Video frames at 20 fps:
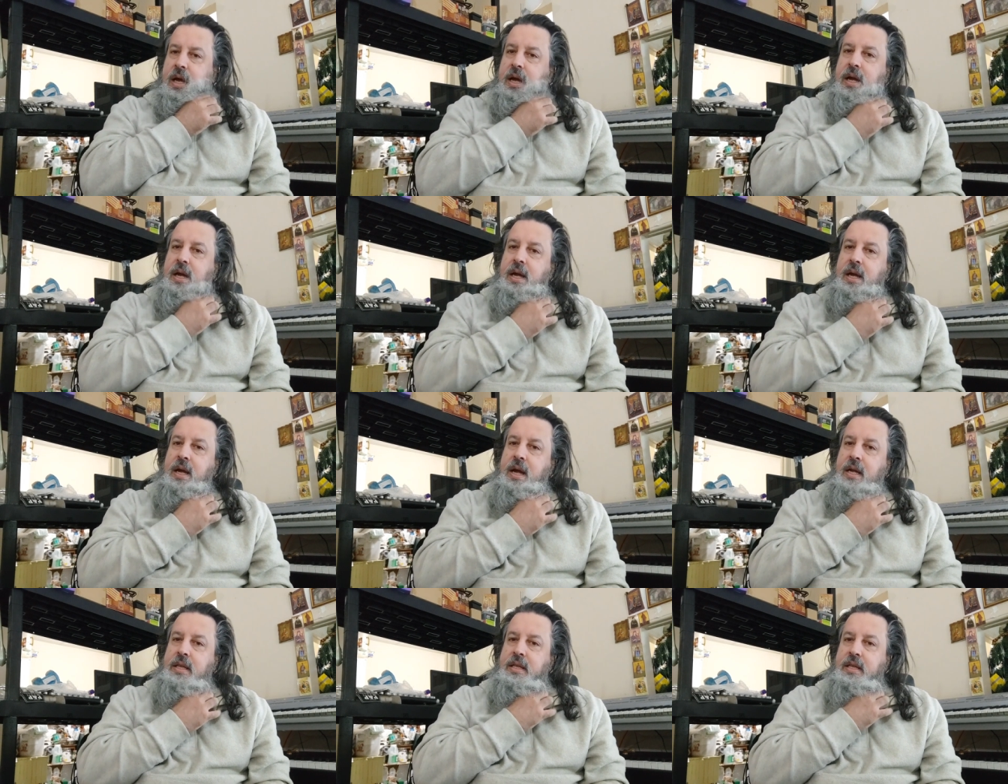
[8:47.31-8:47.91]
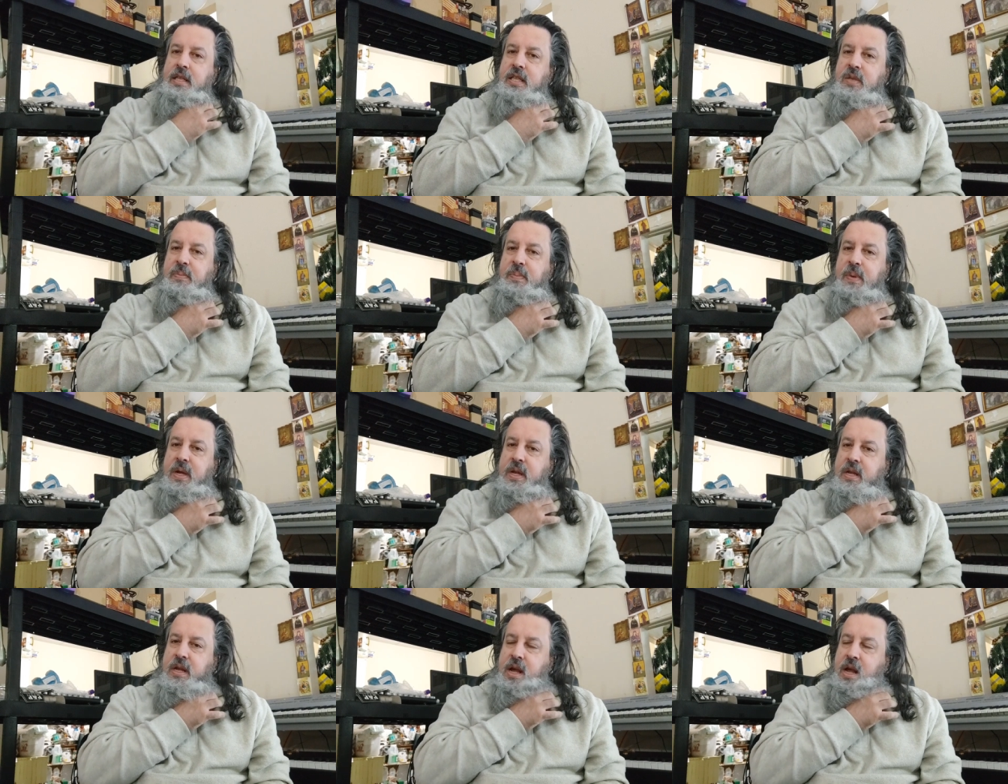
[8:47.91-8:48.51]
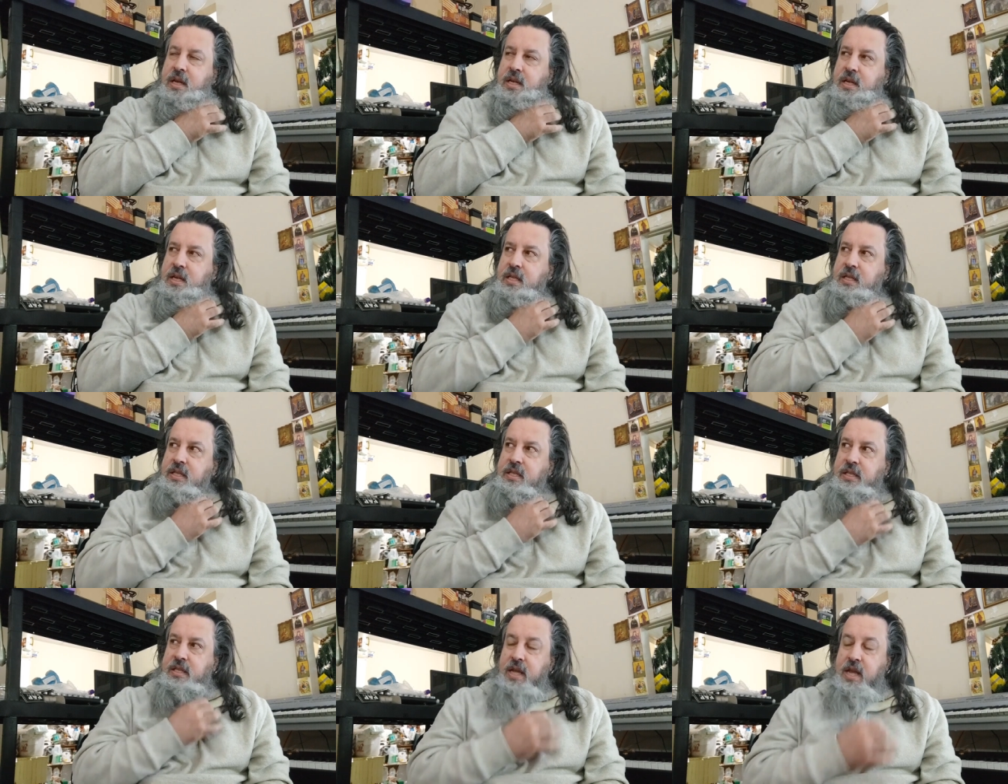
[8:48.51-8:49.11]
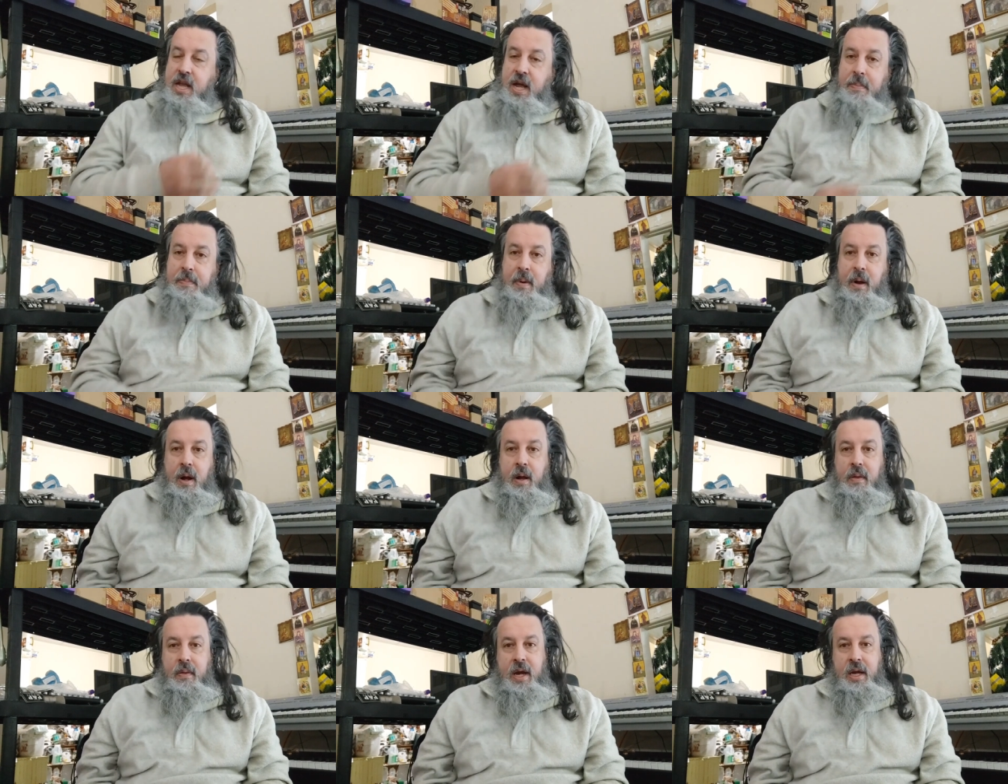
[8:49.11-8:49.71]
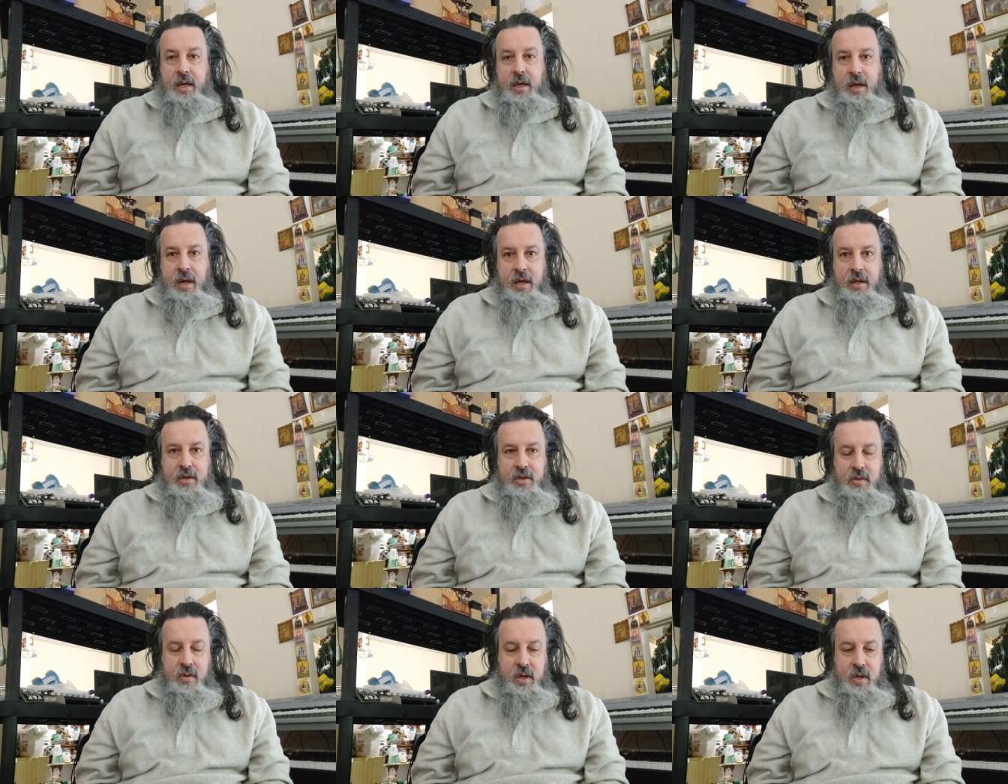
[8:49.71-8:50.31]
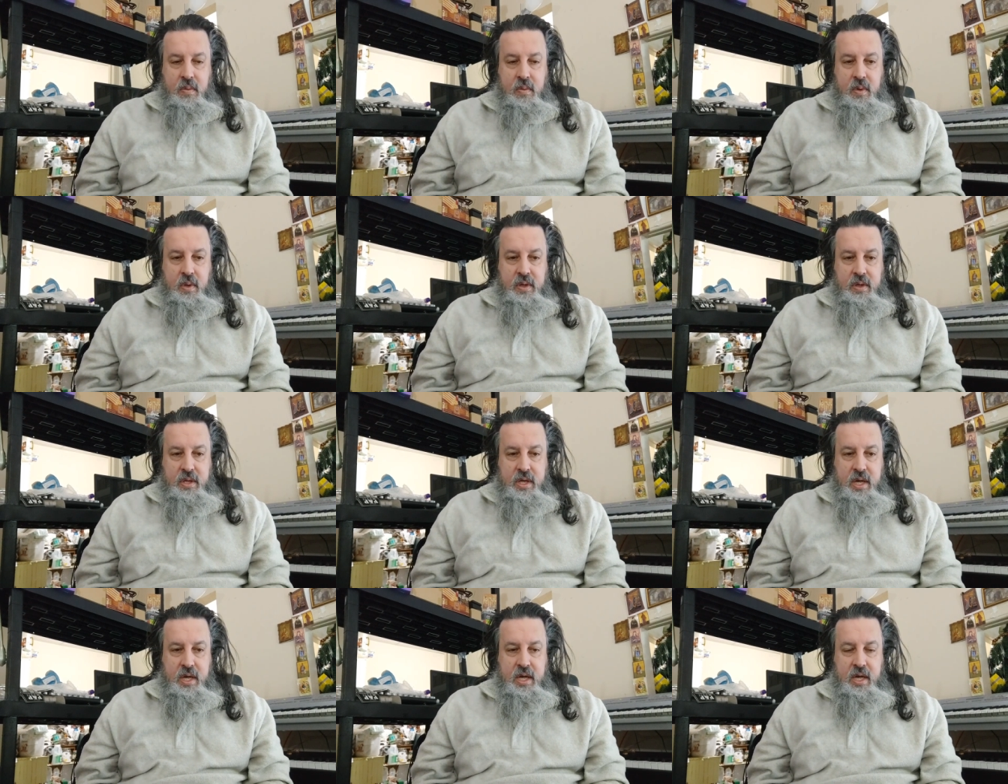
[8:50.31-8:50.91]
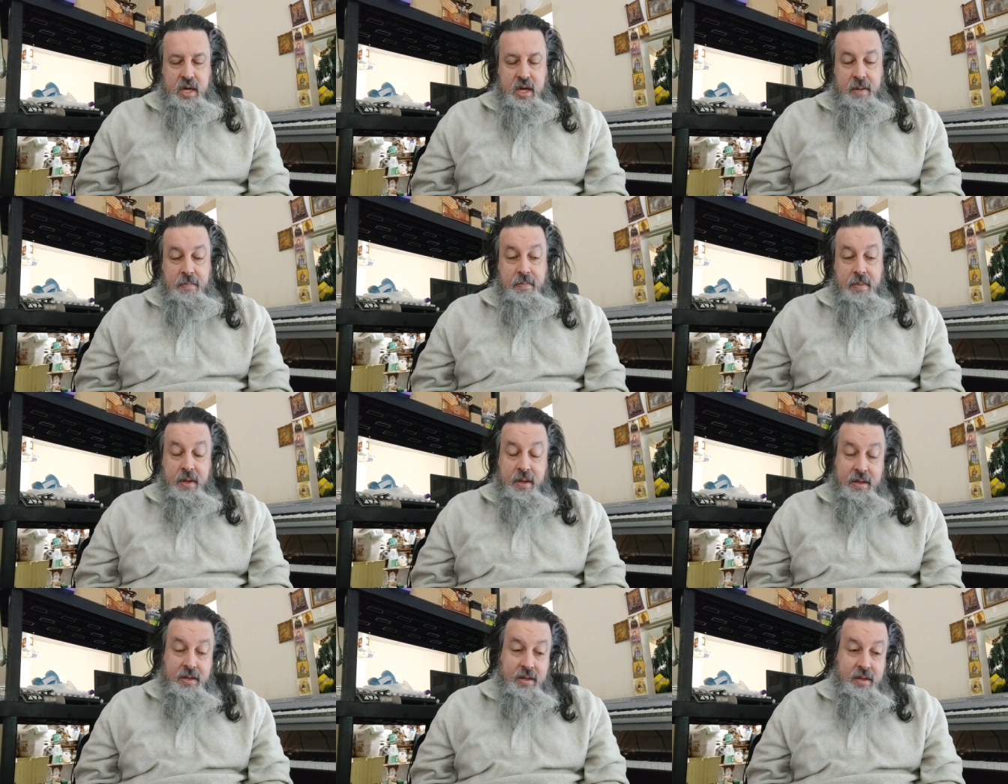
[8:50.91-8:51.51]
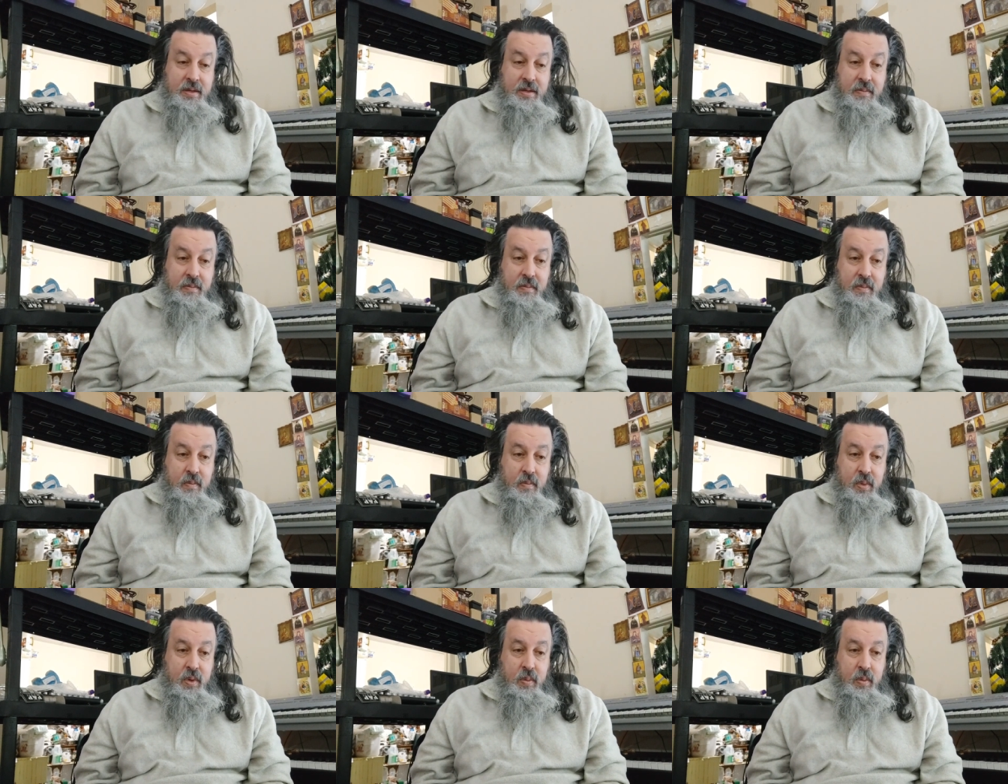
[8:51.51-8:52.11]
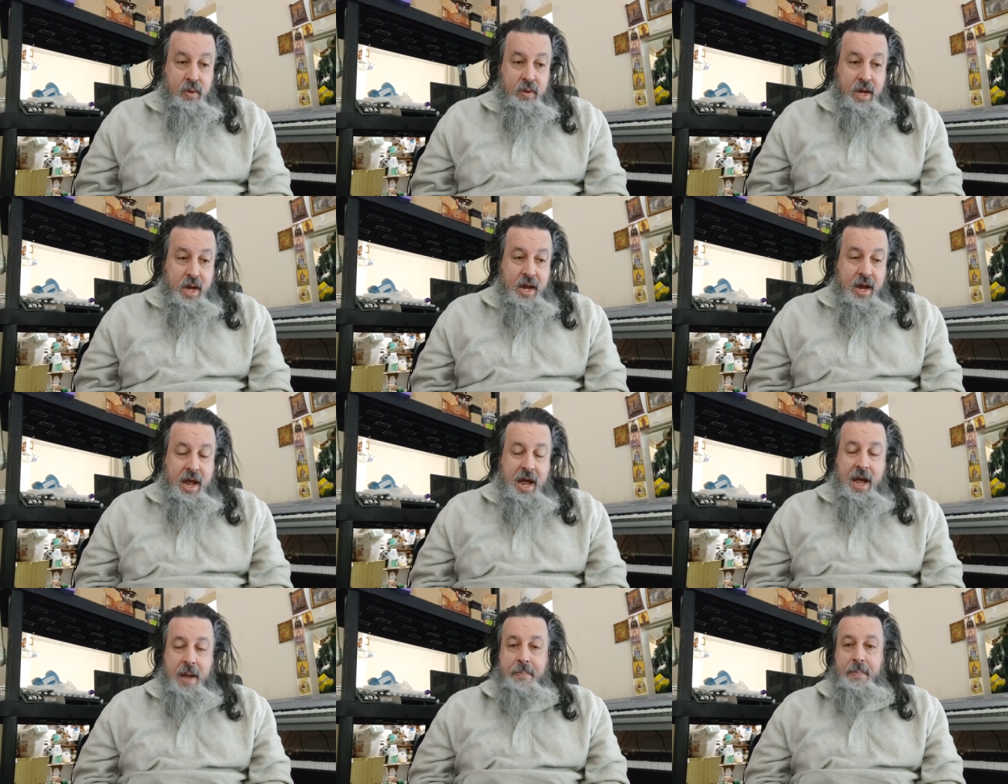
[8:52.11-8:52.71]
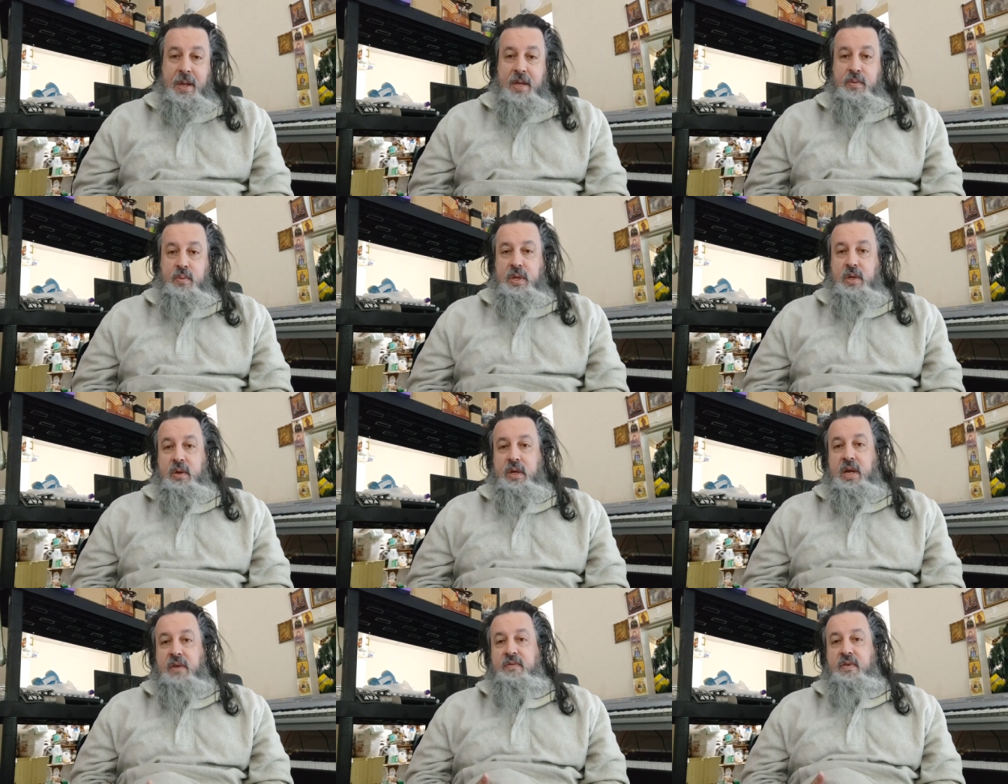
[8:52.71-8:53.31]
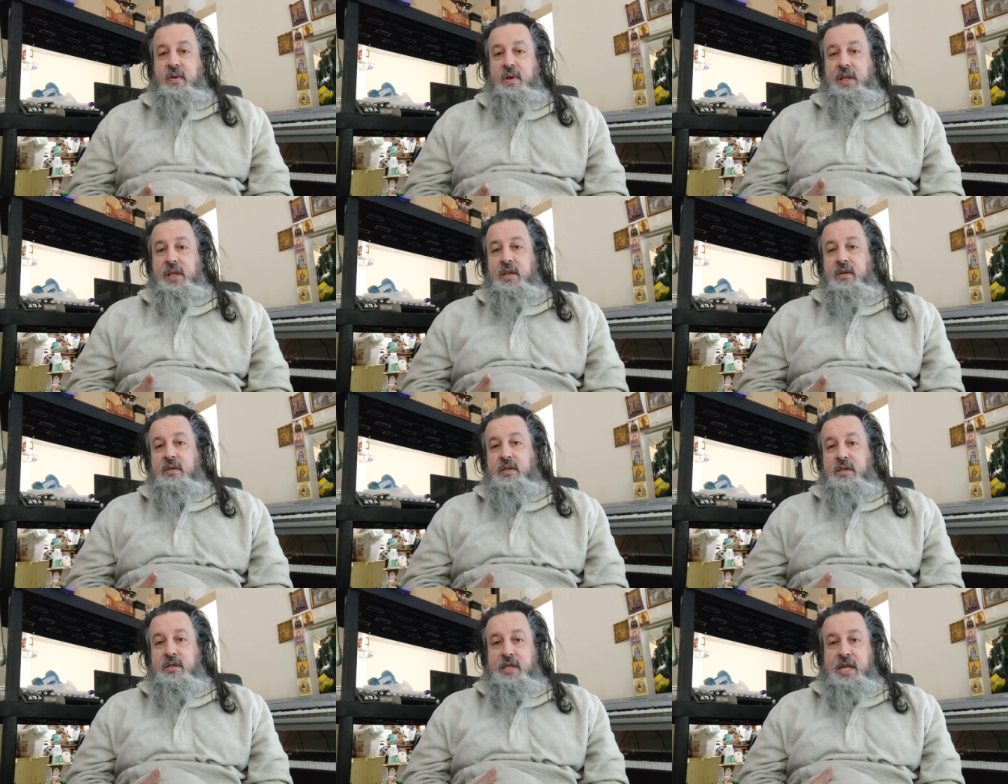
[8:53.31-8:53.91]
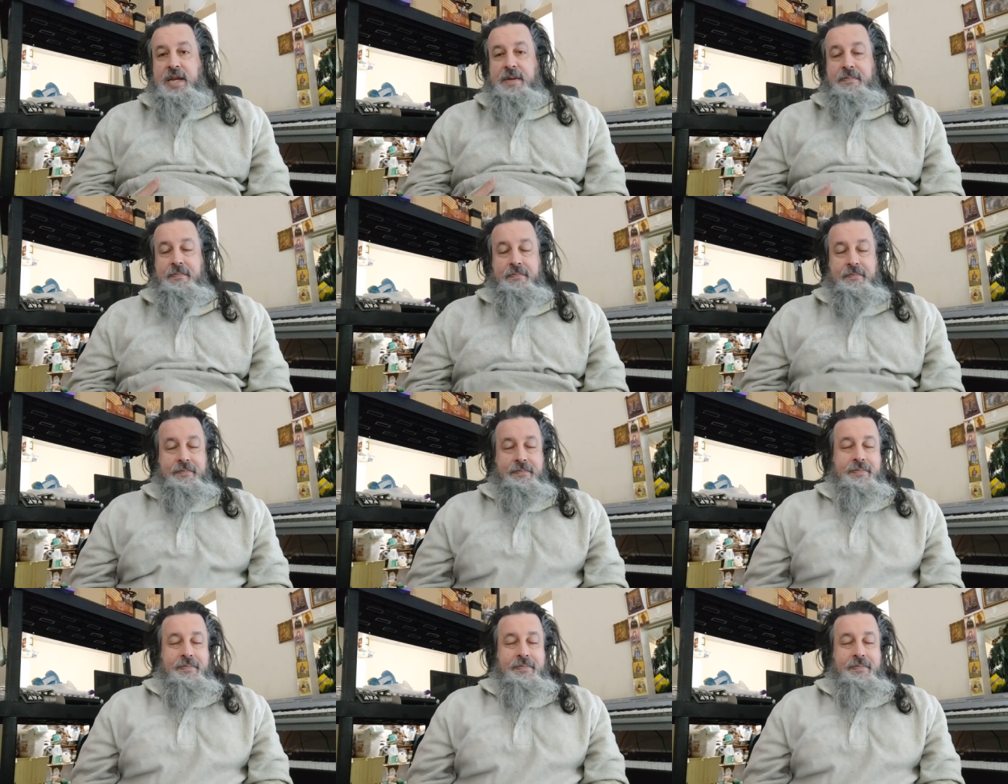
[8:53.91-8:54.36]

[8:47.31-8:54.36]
Uh, I did spend, I did stay up all night long, so it was a. Uh, this is the, when that happens, when you get very little sleep,